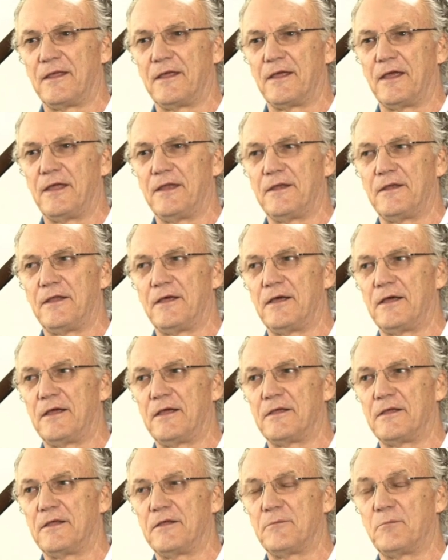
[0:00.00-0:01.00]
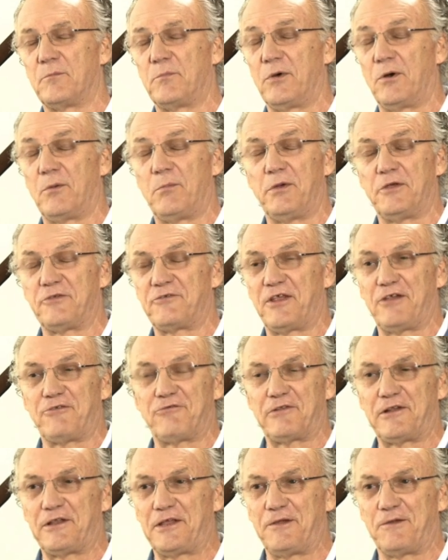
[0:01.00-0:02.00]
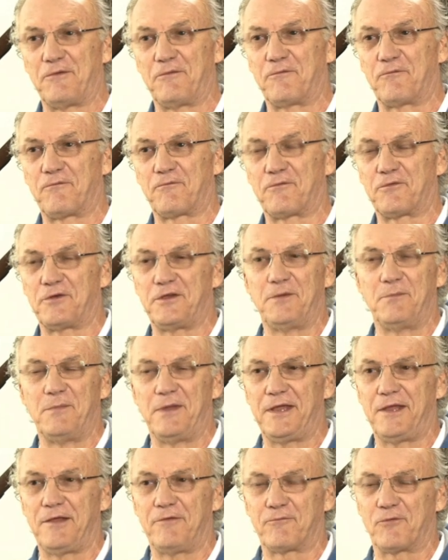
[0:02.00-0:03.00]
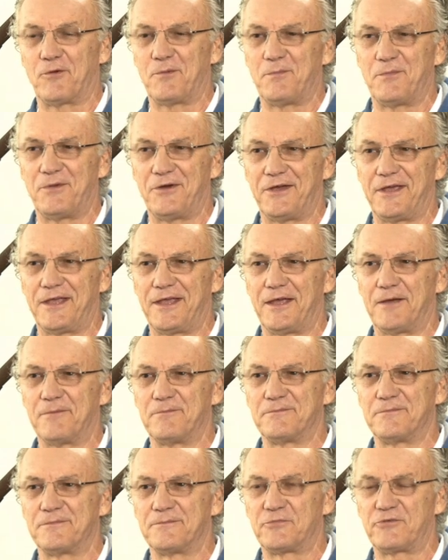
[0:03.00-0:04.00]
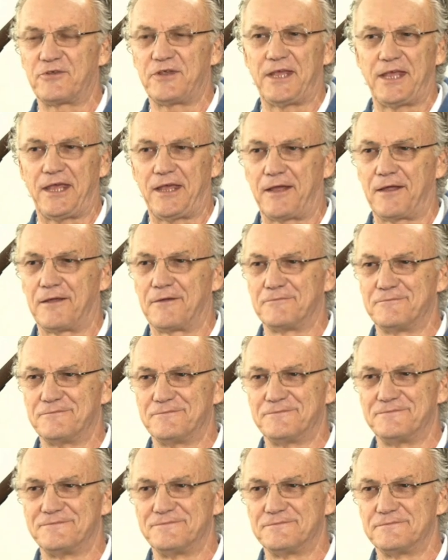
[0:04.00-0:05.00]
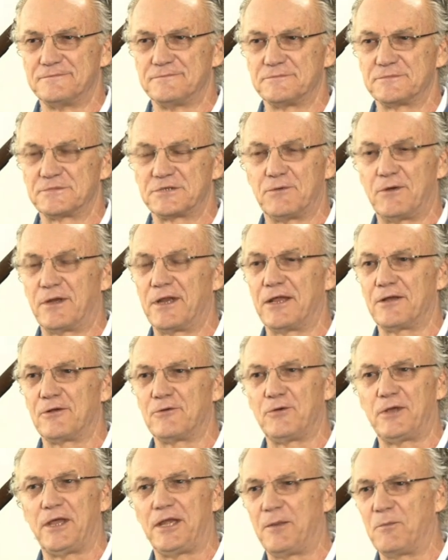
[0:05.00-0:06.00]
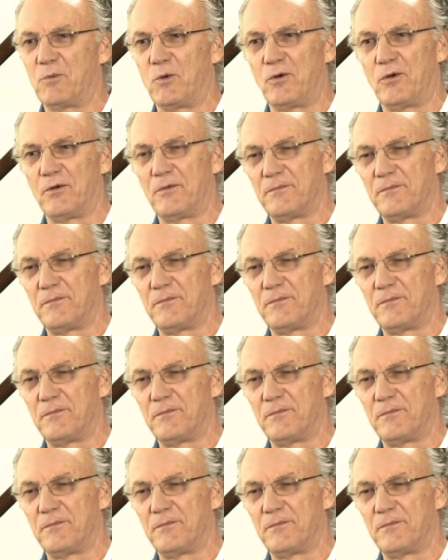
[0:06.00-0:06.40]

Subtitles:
And Bob essentially freed me from my seeking. So I don't look anymore.